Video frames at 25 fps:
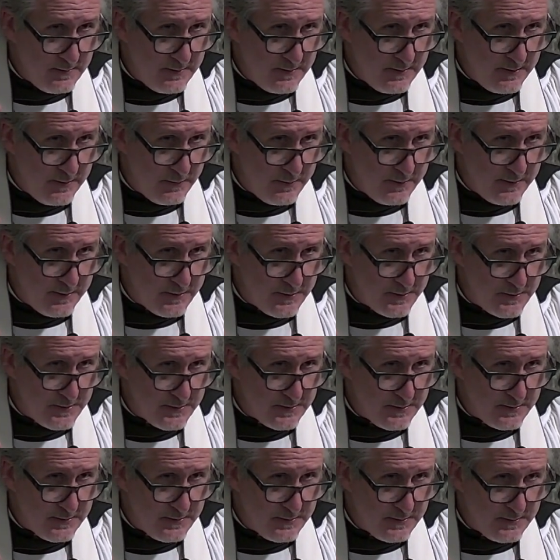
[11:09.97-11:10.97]
Here it is.
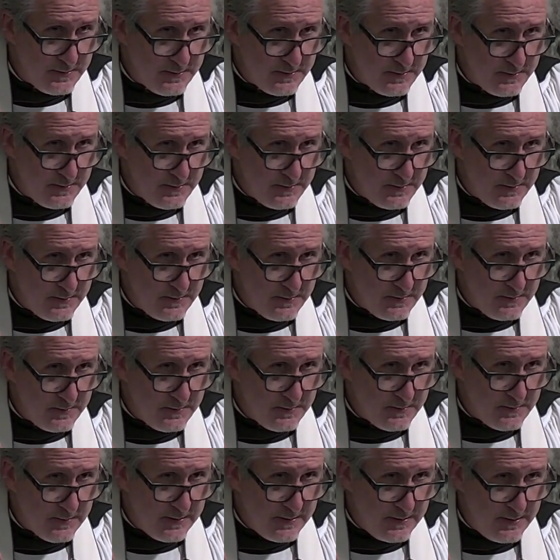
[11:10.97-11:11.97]

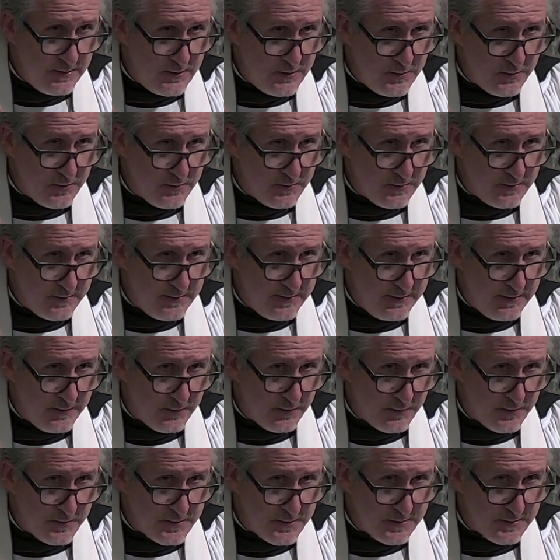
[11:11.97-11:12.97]
I need your
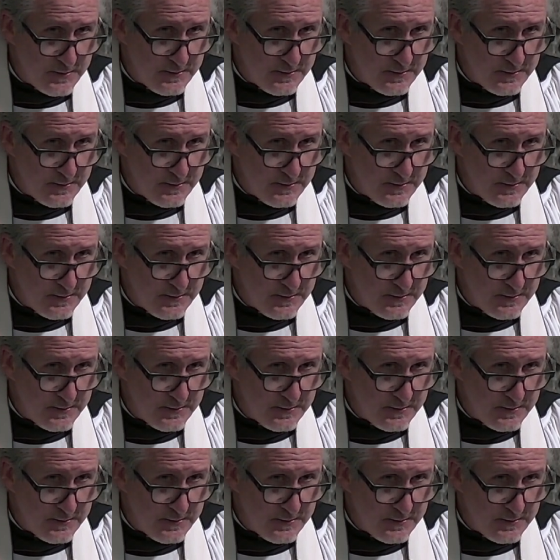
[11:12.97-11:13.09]
ears.